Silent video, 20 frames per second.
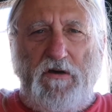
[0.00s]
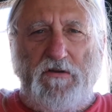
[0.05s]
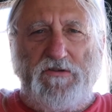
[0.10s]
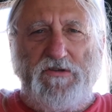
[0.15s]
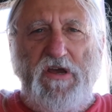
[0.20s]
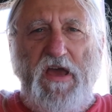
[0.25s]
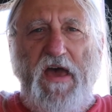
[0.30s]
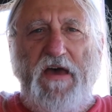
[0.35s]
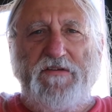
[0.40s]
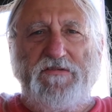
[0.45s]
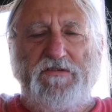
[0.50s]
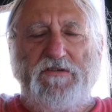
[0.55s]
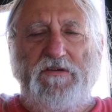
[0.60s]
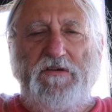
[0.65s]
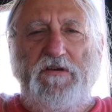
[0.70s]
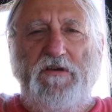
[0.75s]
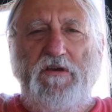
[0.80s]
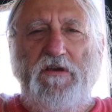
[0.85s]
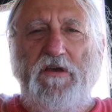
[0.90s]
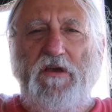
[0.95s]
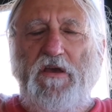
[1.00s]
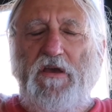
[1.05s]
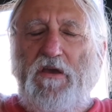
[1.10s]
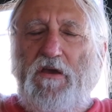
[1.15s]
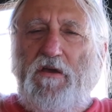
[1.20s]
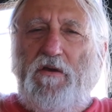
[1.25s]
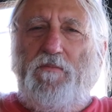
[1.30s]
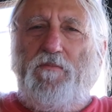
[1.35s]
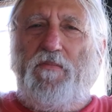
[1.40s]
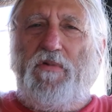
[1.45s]
chassis,
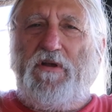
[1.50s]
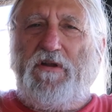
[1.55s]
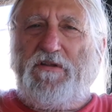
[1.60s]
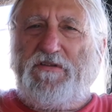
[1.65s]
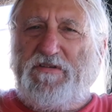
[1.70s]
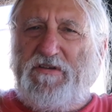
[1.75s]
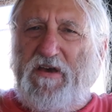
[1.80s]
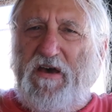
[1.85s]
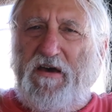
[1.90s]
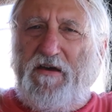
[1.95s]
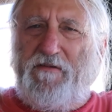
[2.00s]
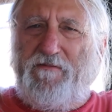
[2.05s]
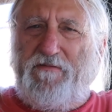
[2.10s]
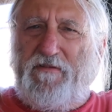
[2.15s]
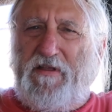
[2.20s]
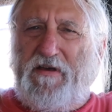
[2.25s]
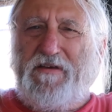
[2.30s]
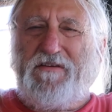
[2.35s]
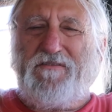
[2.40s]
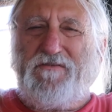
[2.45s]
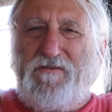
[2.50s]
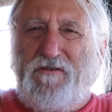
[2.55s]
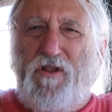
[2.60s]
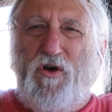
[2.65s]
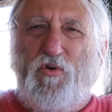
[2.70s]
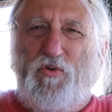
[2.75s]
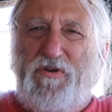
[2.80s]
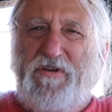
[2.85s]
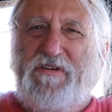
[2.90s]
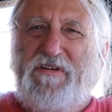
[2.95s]
but it's kind of like
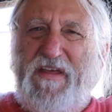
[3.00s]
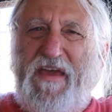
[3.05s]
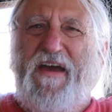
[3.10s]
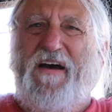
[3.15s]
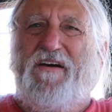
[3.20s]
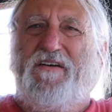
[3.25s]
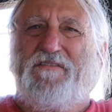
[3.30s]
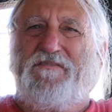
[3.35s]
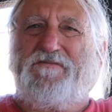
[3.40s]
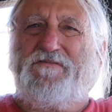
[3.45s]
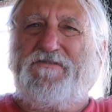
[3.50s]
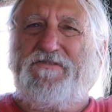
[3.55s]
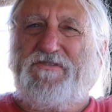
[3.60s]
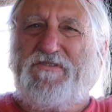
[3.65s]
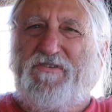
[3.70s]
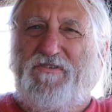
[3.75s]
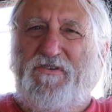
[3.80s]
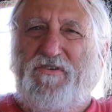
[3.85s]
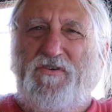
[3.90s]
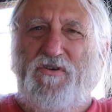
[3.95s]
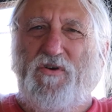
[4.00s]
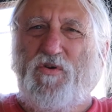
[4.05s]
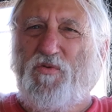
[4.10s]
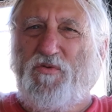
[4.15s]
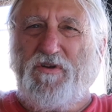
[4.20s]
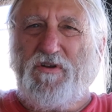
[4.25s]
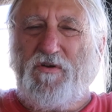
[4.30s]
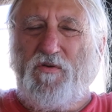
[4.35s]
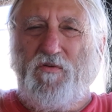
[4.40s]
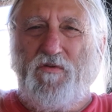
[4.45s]
loaded down, so you don't
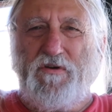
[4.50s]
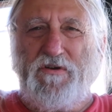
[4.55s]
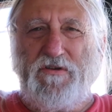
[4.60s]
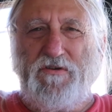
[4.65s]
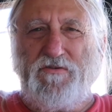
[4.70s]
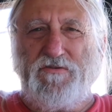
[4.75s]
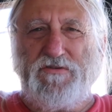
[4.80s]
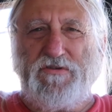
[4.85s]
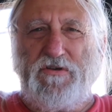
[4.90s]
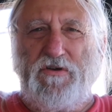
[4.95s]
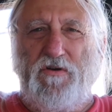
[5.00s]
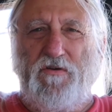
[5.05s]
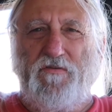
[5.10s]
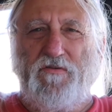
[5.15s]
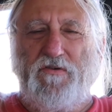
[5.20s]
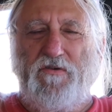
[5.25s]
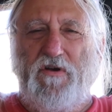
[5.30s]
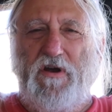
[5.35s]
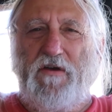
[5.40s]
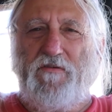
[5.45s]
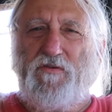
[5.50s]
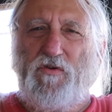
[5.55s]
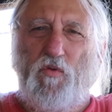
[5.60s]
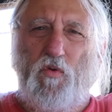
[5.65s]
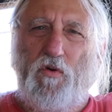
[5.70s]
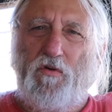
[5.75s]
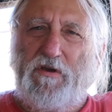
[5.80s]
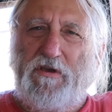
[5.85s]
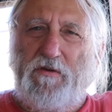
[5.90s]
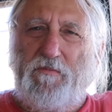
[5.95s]
really want to use the overdrive. You
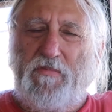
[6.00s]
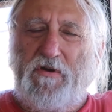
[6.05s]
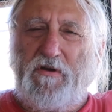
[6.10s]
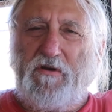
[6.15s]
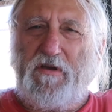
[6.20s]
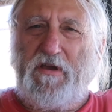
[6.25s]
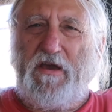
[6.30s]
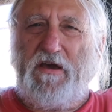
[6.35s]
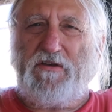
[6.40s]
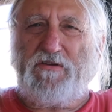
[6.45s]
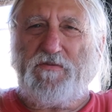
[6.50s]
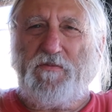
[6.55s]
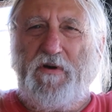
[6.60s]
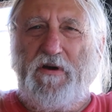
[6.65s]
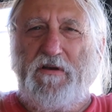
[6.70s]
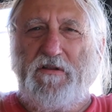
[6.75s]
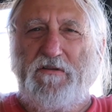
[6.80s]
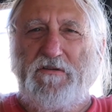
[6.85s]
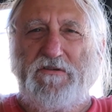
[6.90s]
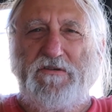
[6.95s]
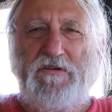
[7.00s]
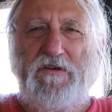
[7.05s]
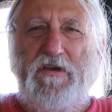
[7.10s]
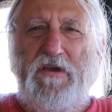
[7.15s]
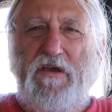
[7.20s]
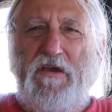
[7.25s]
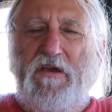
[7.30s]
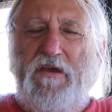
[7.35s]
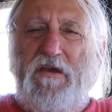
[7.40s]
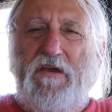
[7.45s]
won't get better gas mileage,
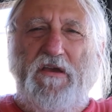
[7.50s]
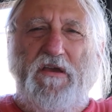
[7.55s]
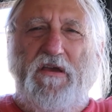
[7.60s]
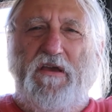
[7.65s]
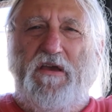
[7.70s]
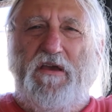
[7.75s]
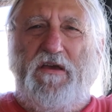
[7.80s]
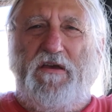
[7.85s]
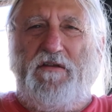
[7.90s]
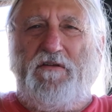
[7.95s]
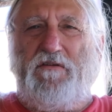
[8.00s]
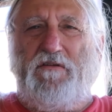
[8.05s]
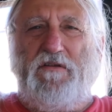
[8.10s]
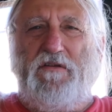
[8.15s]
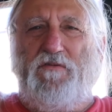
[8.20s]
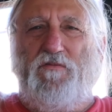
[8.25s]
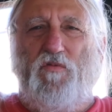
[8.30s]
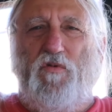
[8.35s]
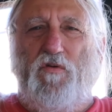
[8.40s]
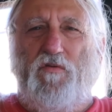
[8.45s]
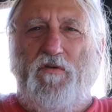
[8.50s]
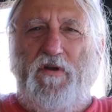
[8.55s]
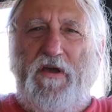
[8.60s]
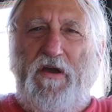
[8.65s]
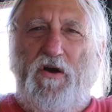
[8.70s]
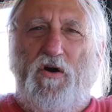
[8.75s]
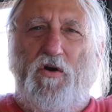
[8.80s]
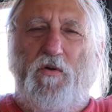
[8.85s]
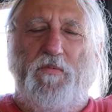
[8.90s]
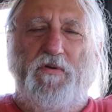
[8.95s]
and it won't
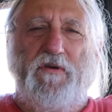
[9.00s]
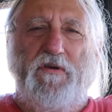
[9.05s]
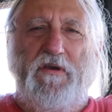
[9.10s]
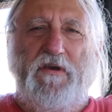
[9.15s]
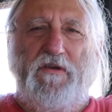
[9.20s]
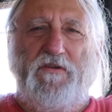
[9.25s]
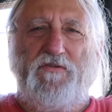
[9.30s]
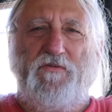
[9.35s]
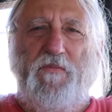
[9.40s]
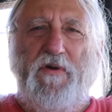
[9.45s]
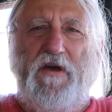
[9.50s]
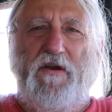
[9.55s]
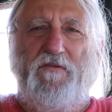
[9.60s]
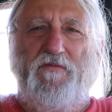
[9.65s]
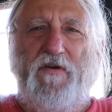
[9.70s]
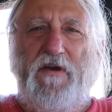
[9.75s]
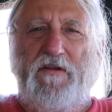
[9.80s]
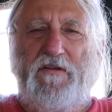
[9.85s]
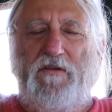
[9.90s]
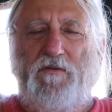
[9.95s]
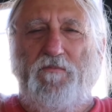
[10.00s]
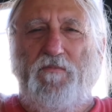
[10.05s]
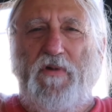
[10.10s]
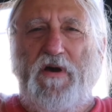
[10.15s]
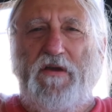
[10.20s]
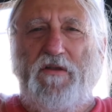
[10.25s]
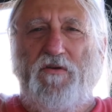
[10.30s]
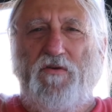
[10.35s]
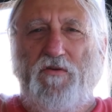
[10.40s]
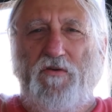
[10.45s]
help. As a matter of fact, it
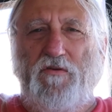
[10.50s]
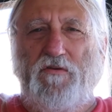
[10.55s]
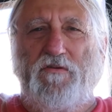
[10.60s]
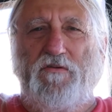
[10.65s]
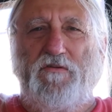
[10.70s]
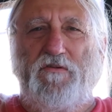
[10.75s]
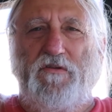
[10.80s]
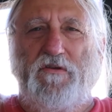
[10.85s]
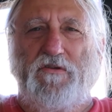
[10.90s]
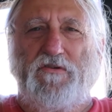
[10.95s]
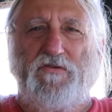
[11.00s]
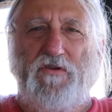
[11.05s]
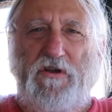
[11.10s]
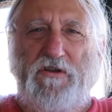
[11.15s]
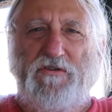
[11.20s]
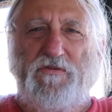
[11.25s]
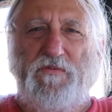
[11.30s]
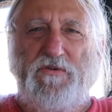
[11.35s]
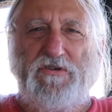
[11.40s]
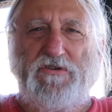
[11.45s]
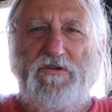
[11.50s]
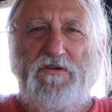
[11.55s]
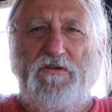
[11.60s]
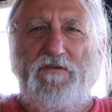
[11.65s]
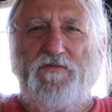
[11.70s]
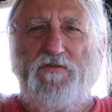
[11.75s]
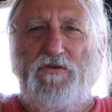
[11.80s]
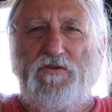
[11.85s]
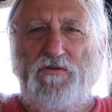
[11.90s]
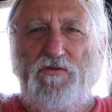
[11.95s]
might hurt the transmission
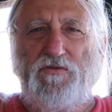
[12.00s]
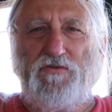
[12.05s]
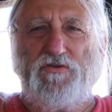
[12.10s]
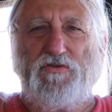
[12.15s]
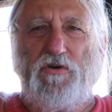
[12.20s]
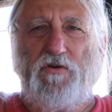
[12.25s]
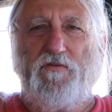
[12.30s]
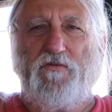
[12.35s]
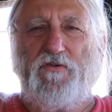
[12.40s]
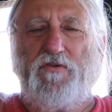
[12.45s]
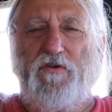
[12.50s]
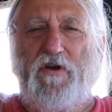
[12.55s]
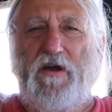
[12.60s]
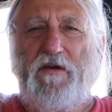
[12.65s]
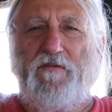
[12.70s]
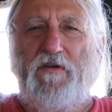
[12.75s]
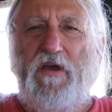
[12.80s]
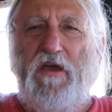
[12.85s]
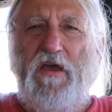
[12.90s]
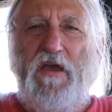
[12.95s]
if you use overdrive.